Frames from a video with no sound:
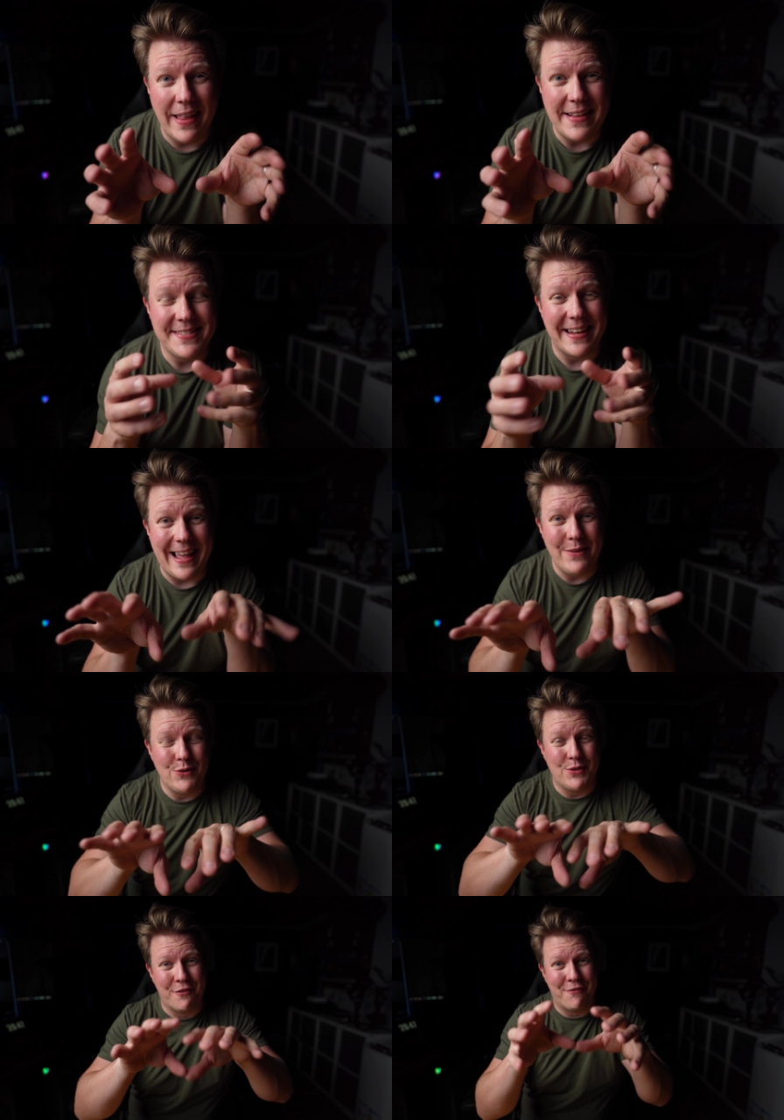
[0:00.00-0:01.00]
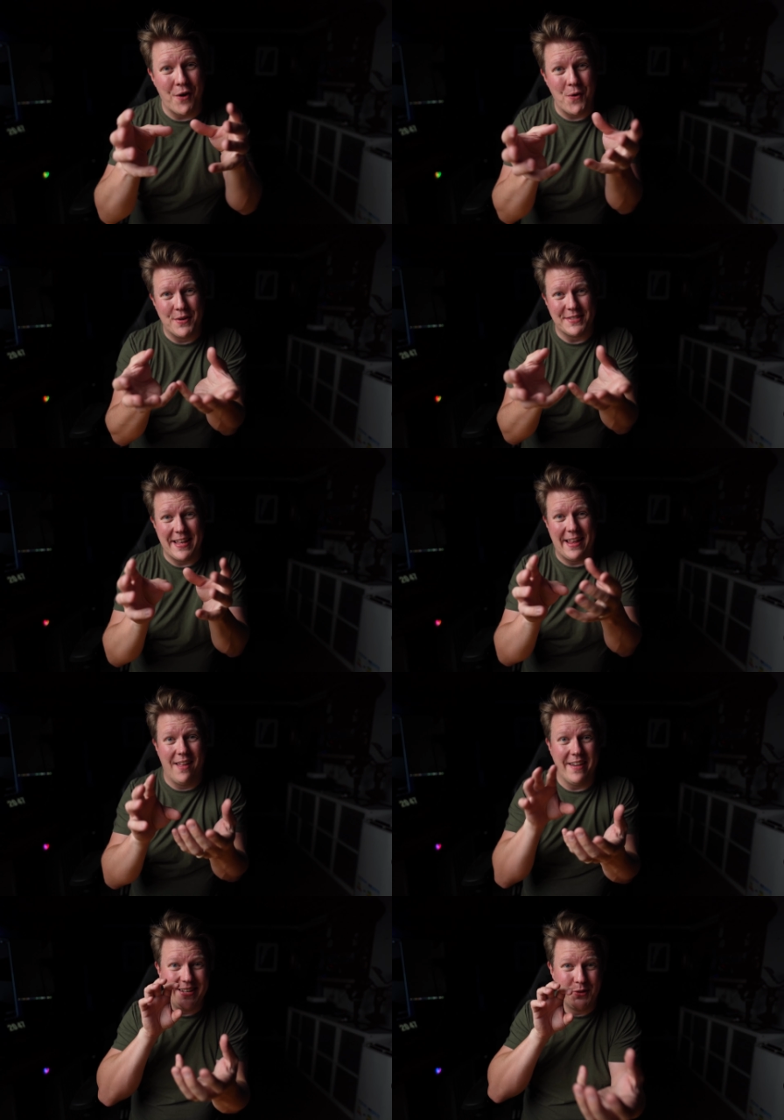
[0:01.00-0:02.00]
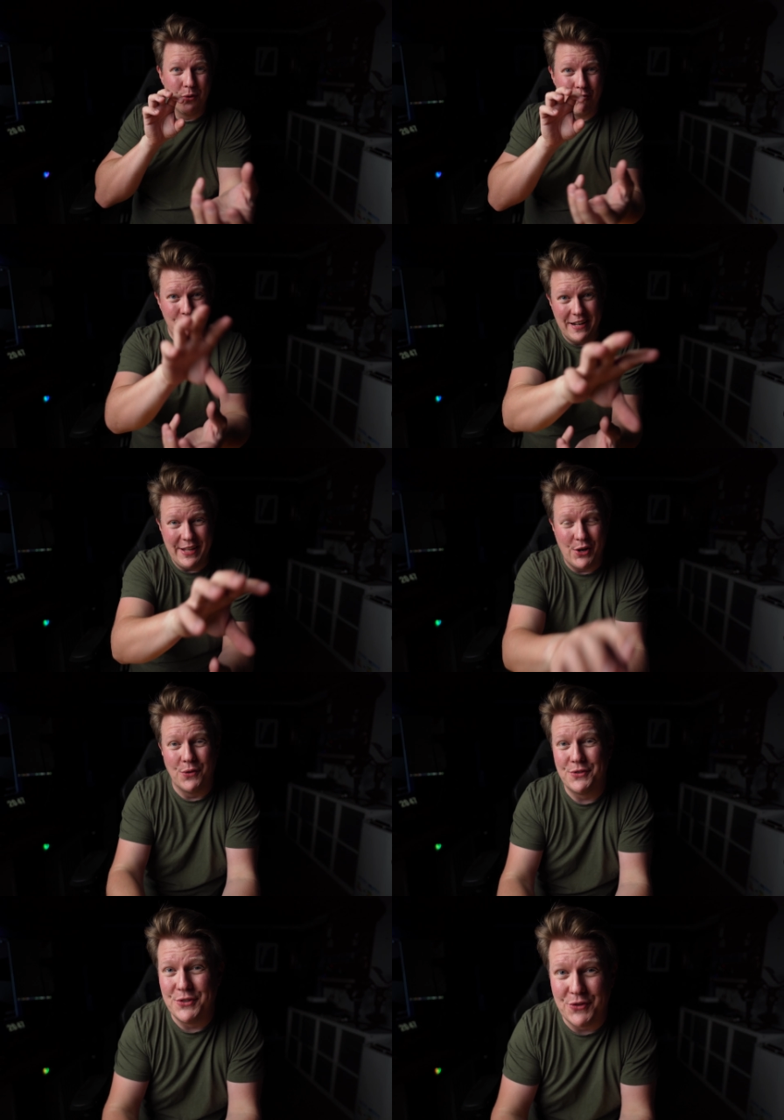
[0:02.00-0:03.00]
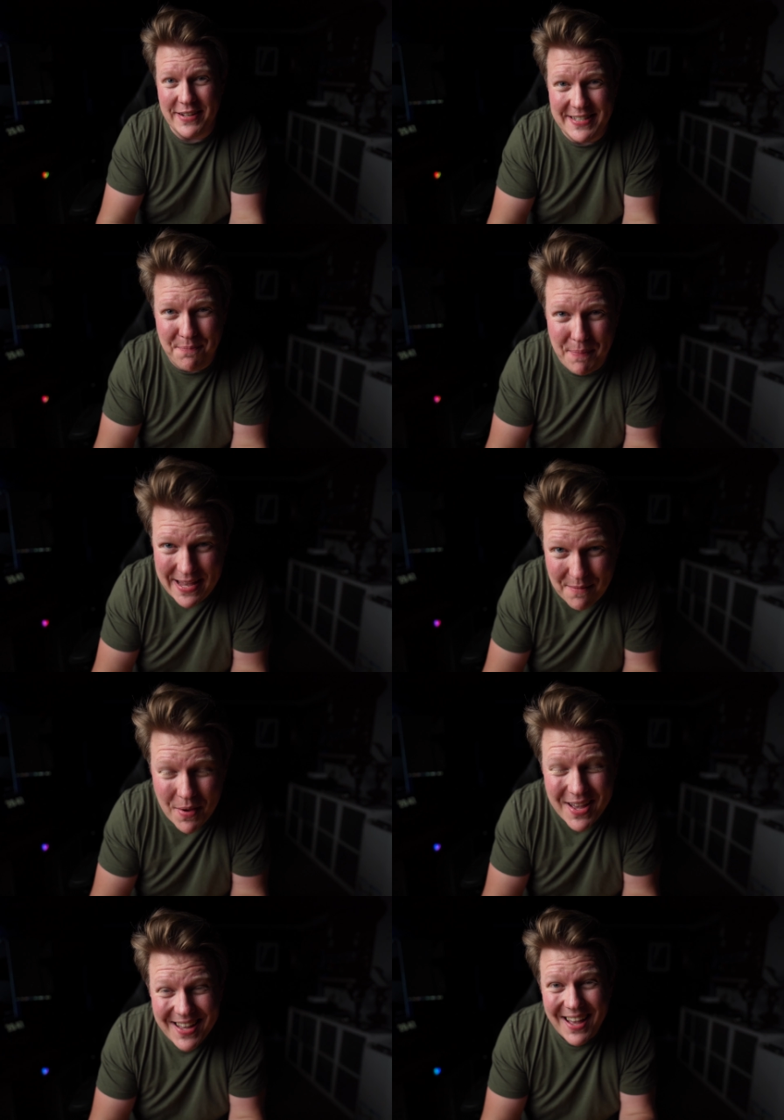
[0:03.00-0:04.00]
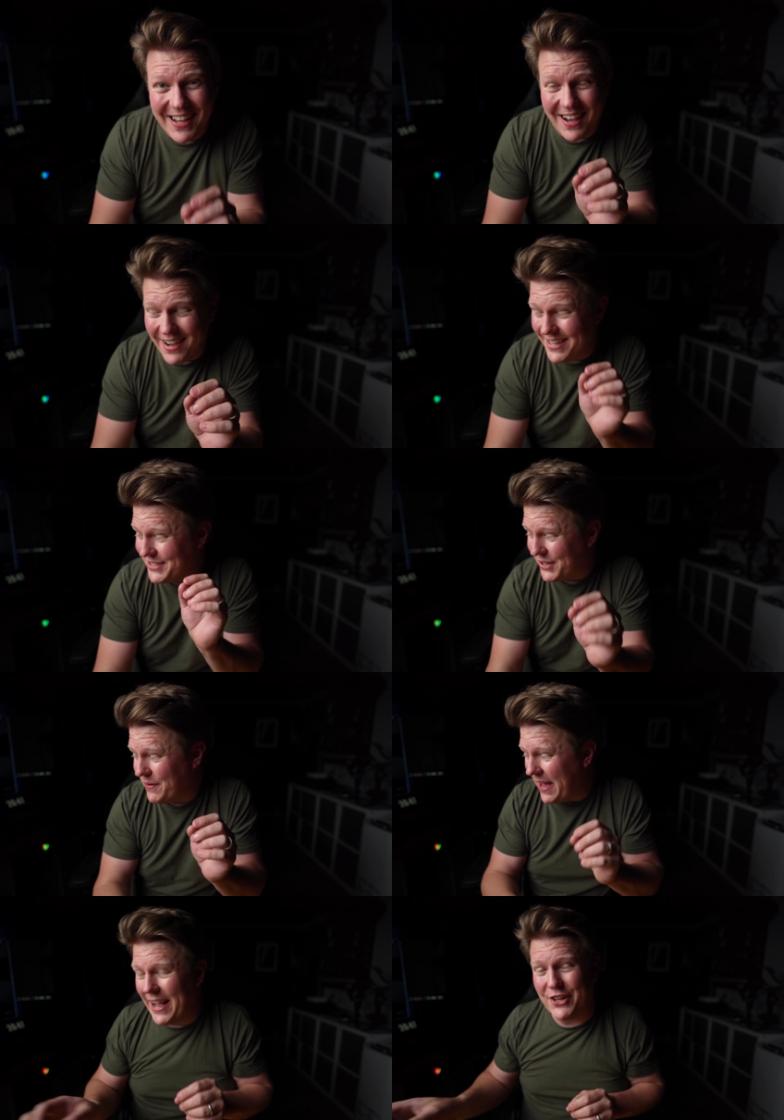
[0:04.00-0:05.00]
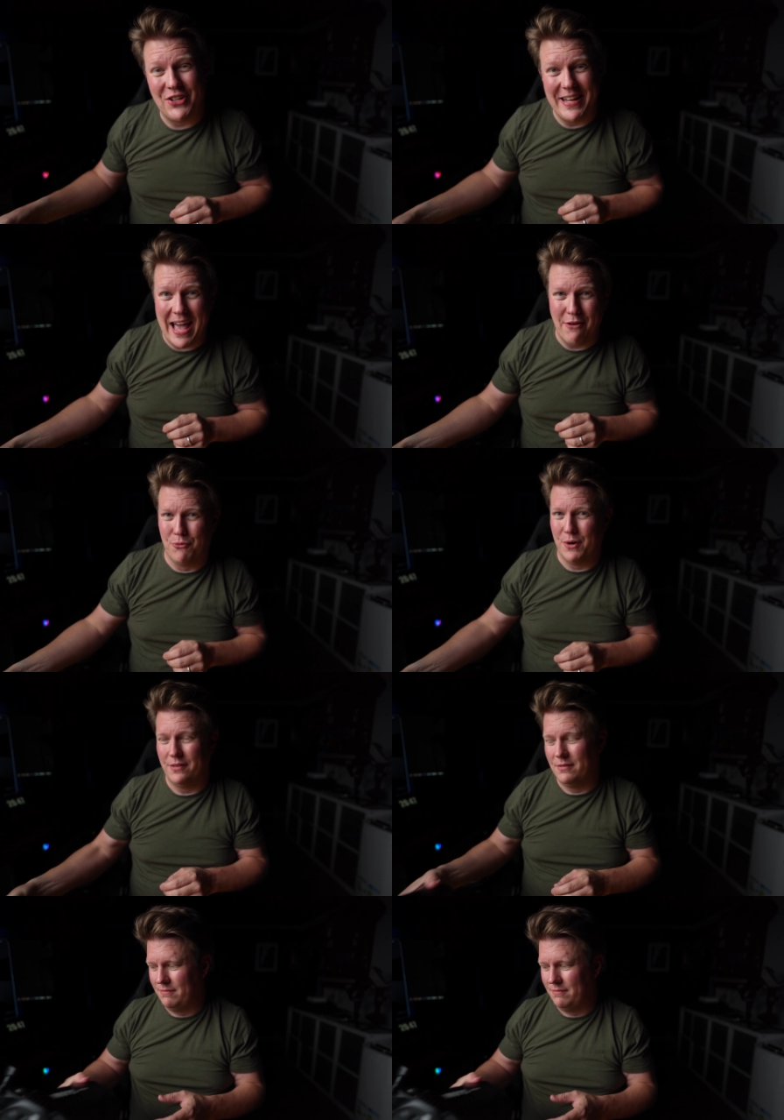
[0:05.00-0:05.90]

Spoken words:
lens allows you to focus that light into a really concentrated beam. I don't actually have one.